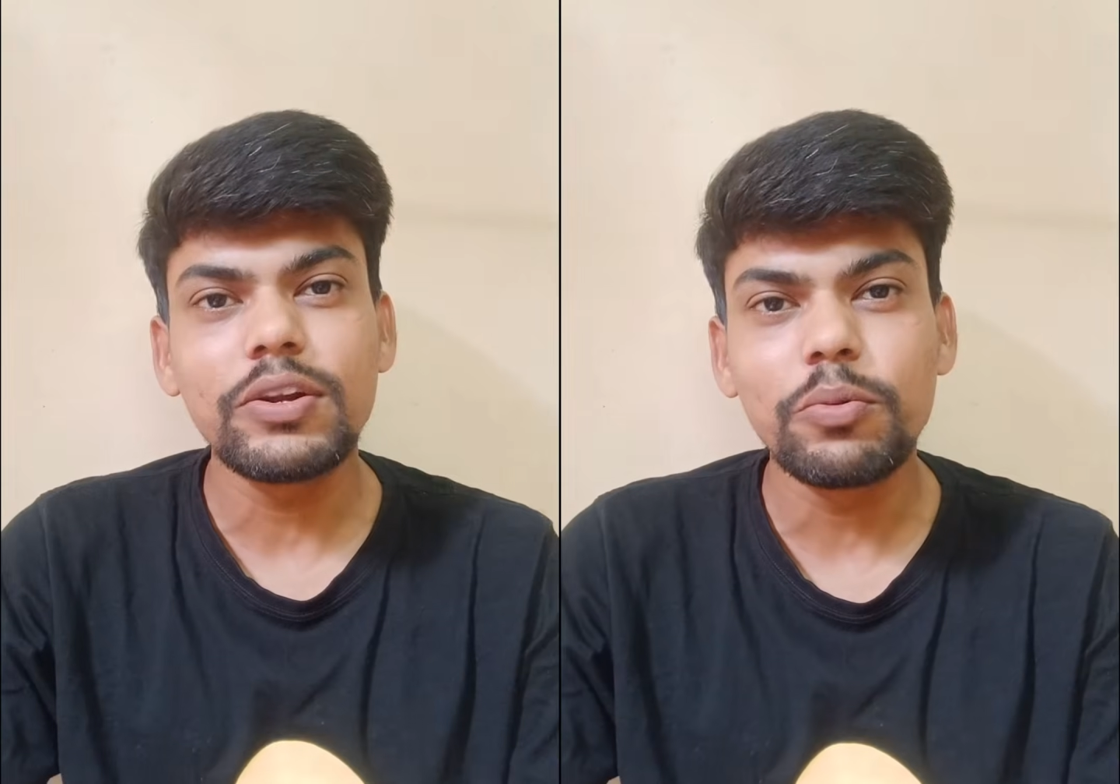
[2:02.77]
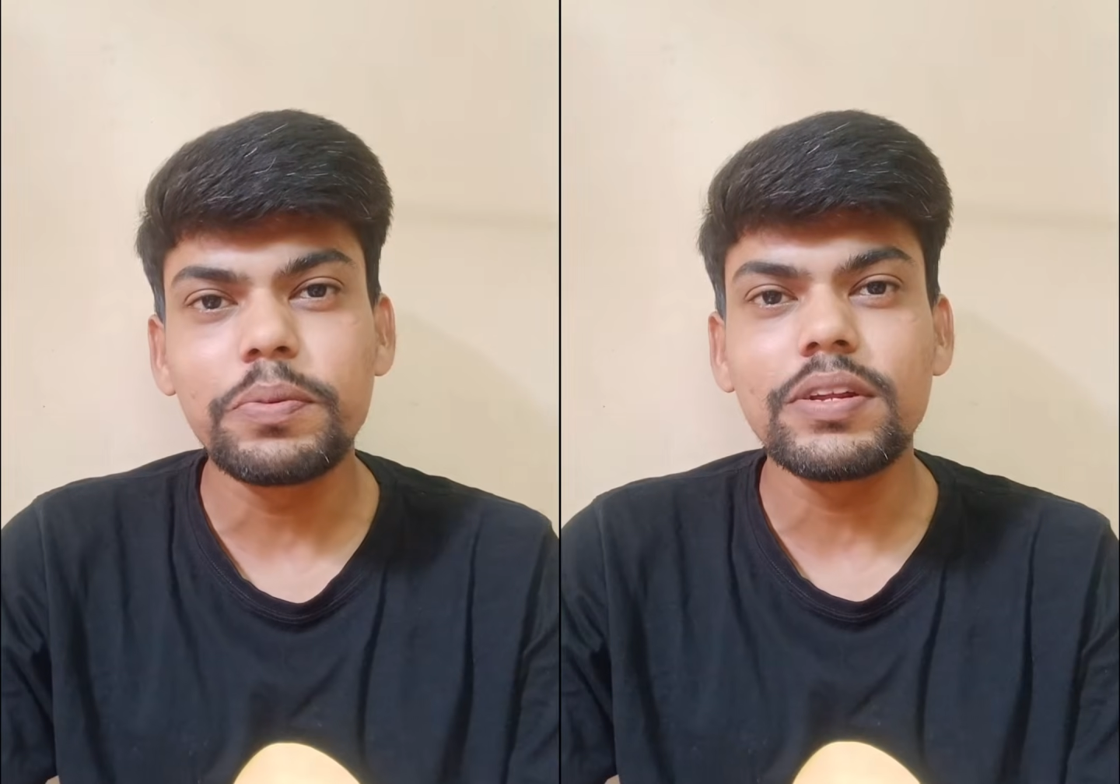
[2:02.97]

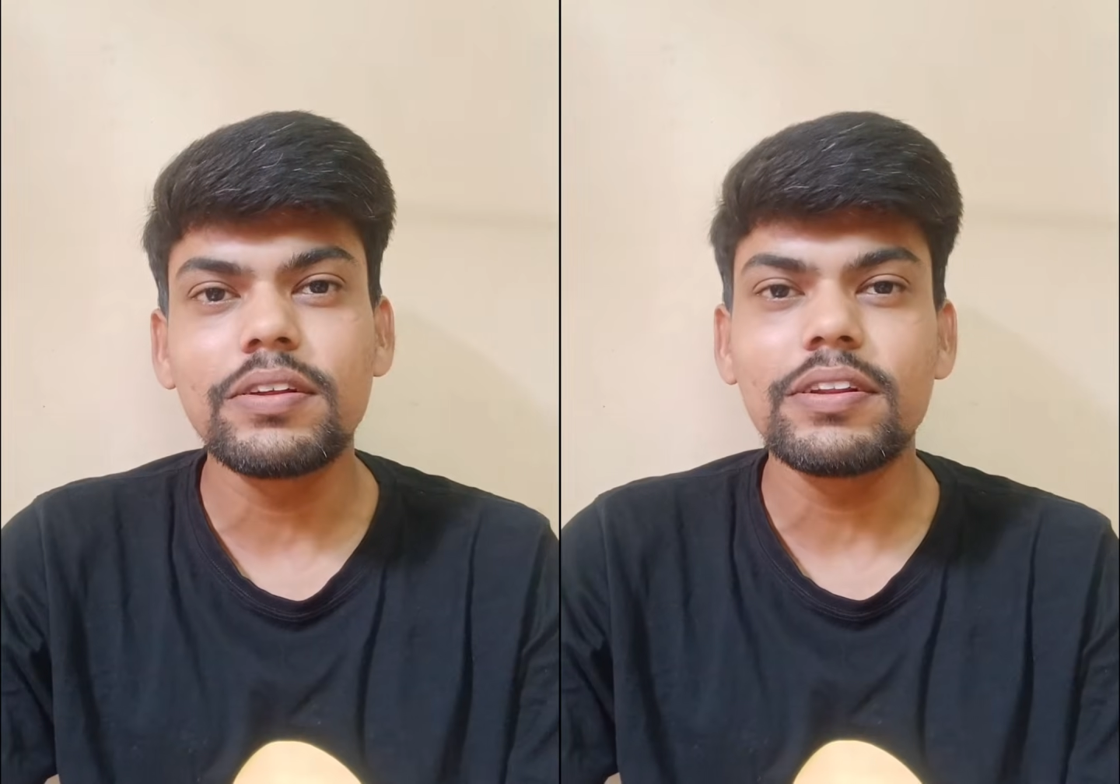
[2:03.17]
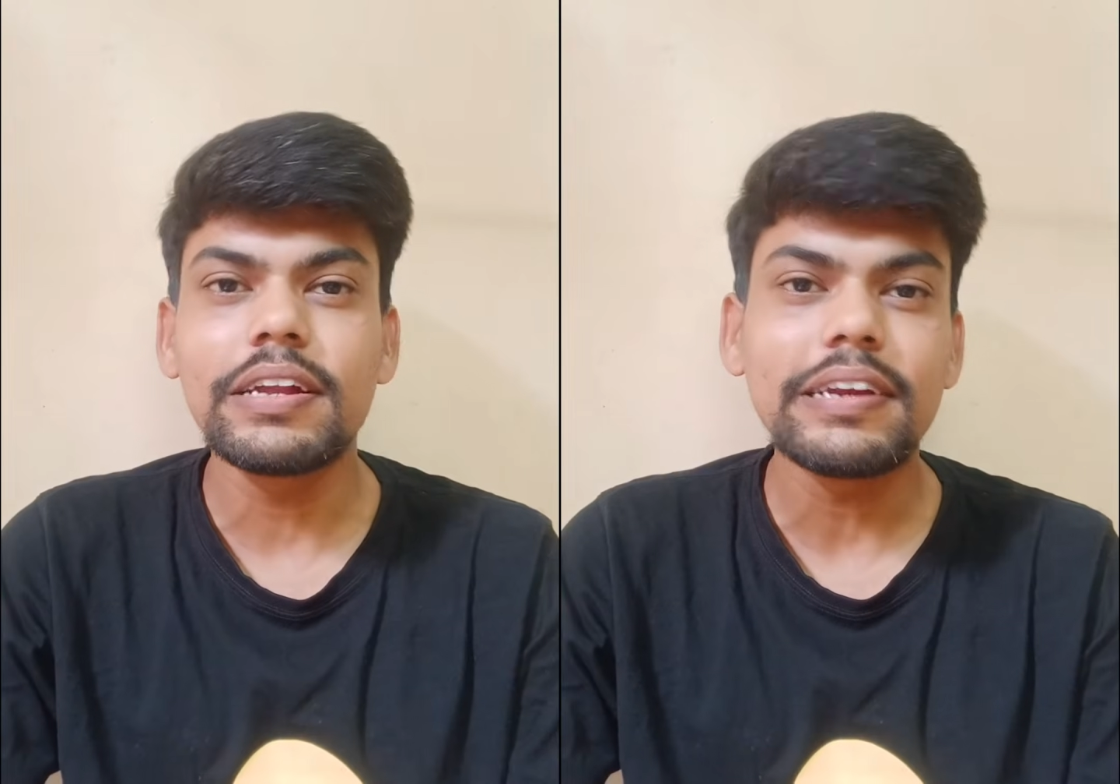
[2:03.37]

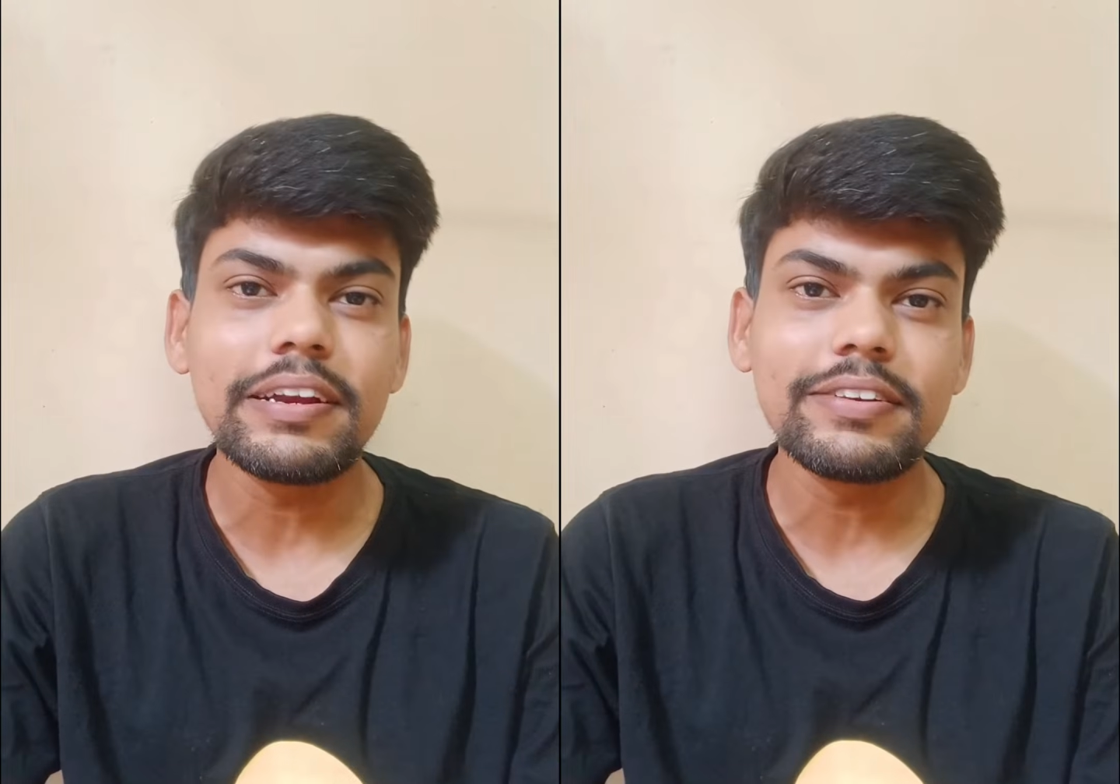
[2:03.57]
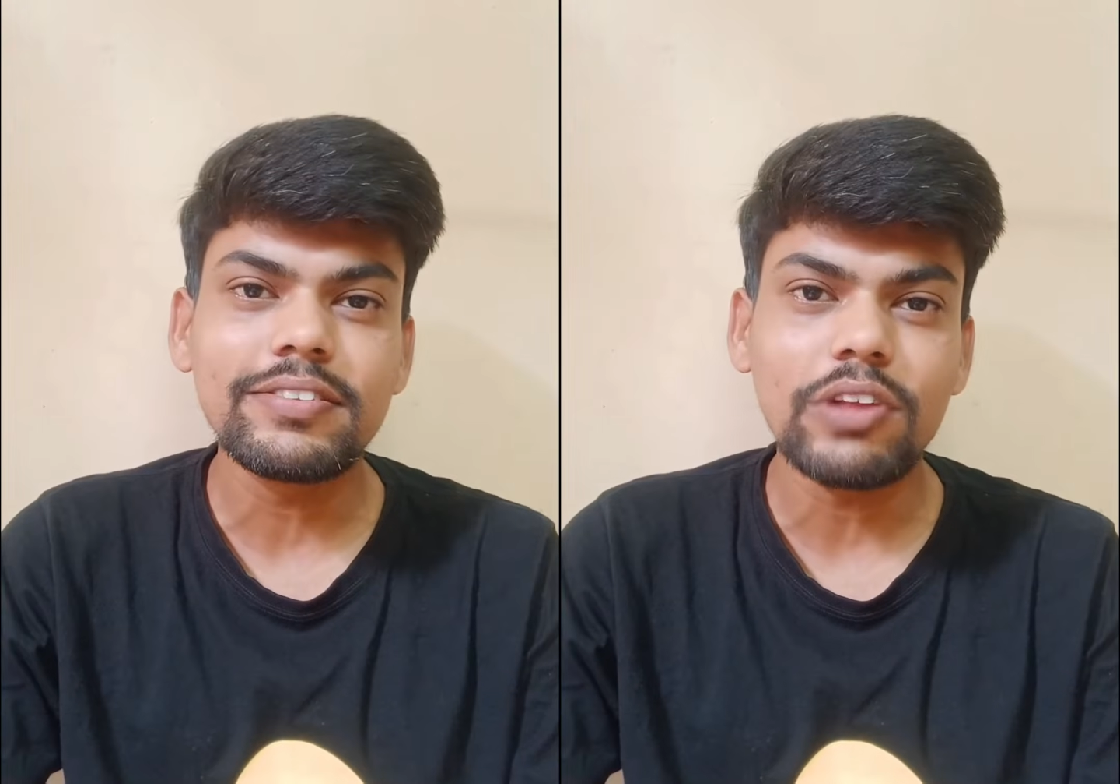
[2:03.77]
opinion that
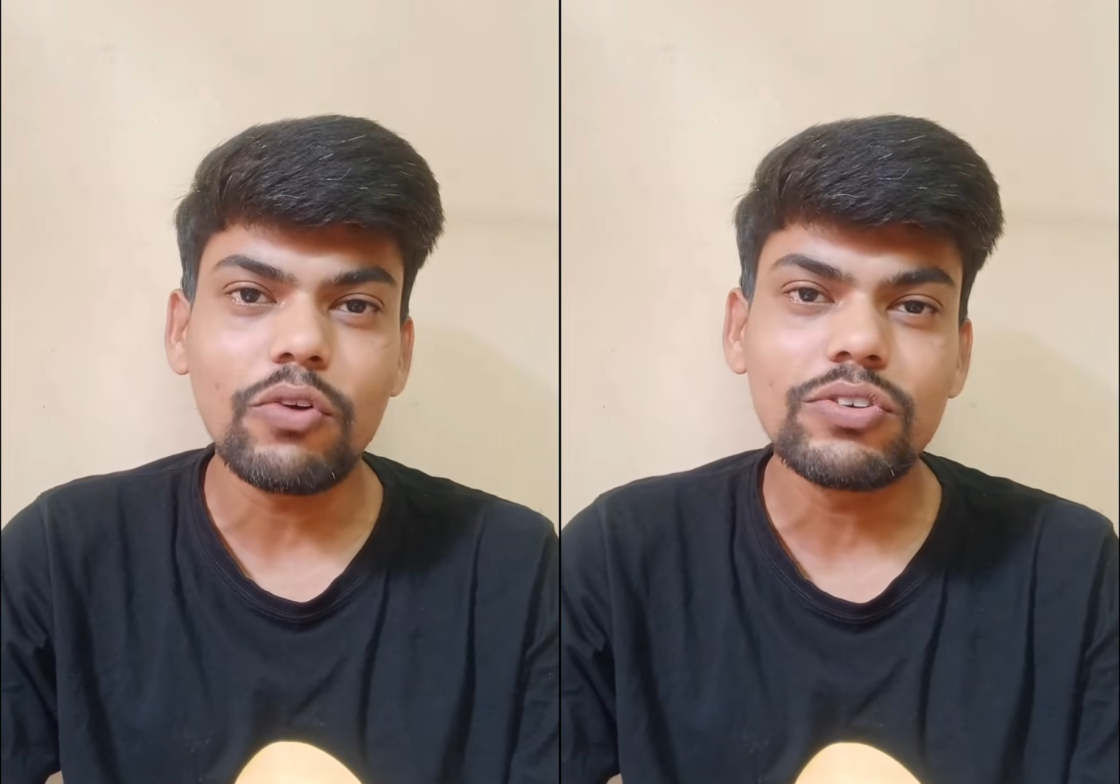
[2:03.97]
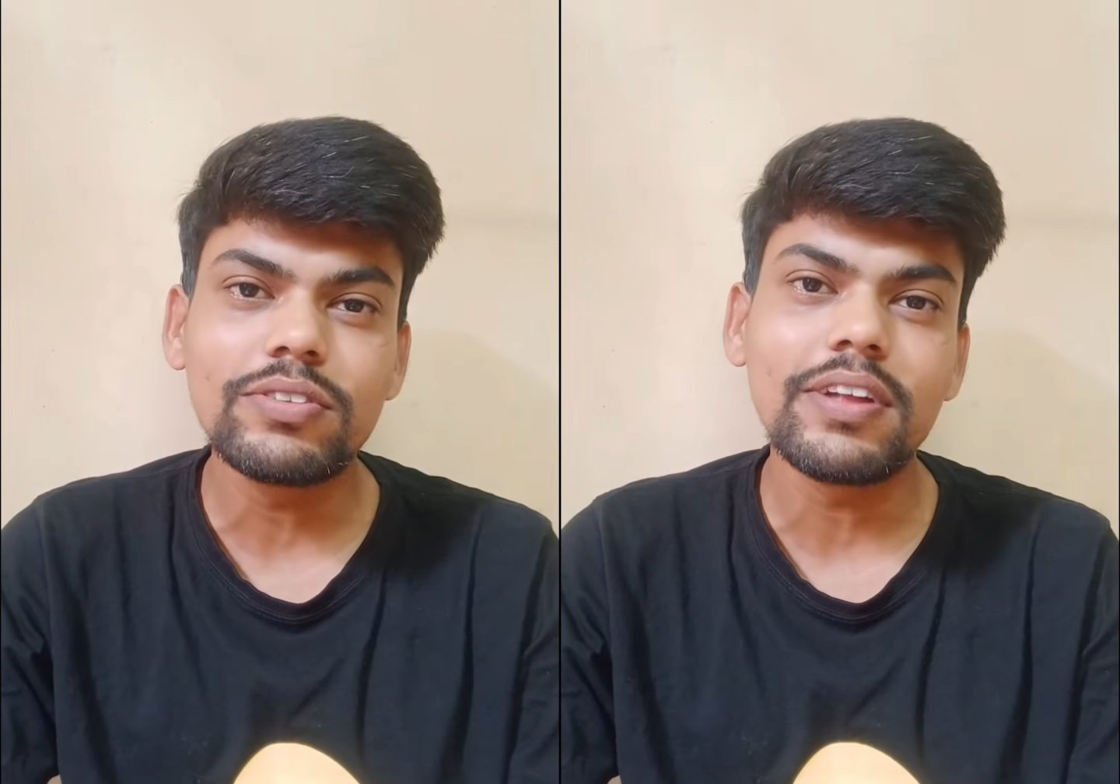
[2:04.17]
it
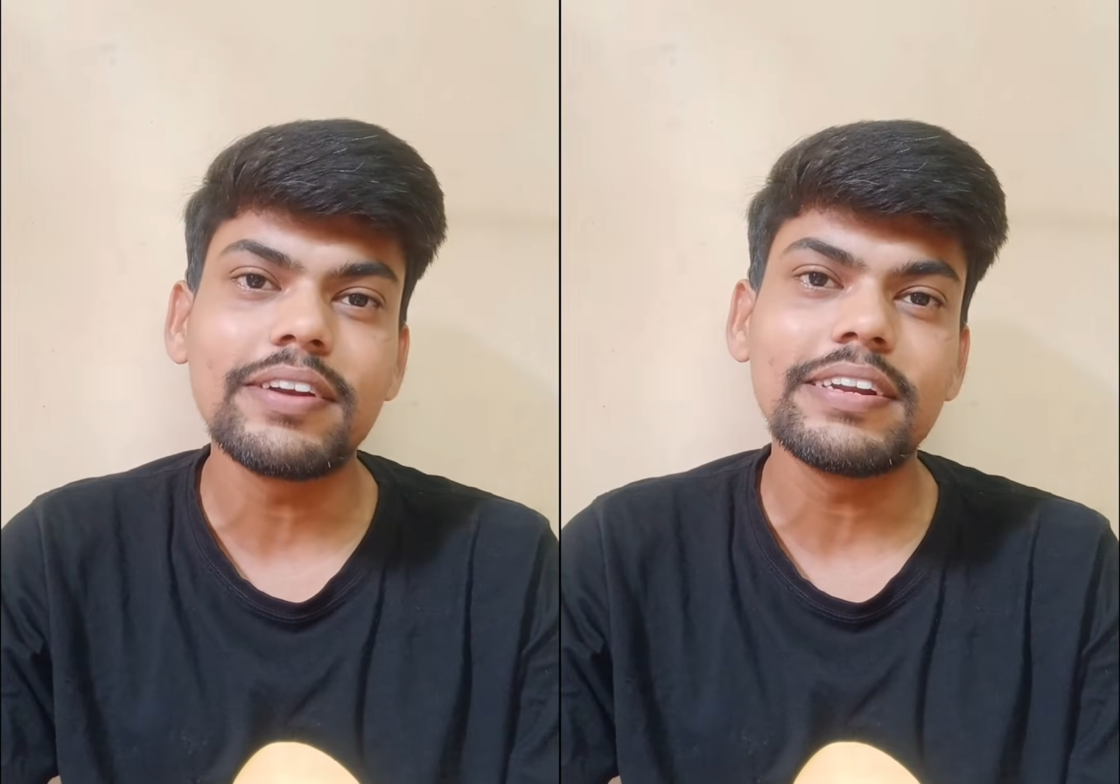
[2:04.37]
sounds that